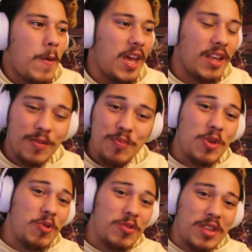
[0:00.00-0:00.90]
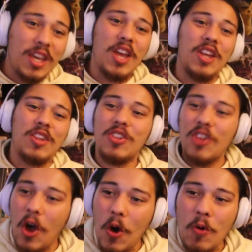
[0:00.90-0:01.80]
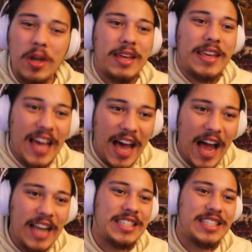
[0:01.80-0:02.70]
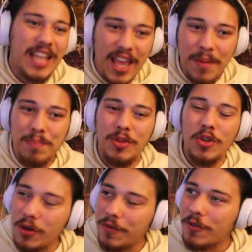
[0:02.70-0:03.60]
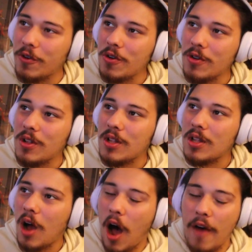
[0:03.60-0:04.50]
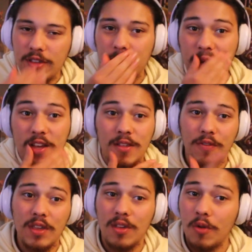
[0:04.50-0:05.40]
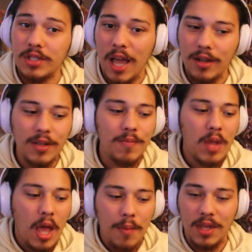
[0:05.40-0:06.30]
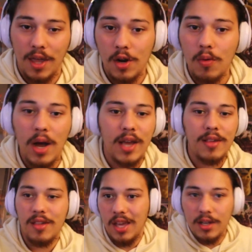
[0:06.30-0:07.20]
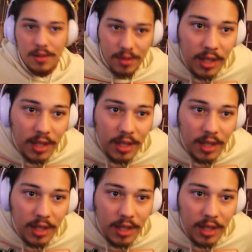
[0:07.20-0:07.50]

his music is so goddamn beautiful. Obviously because of his own talent, piano-wise and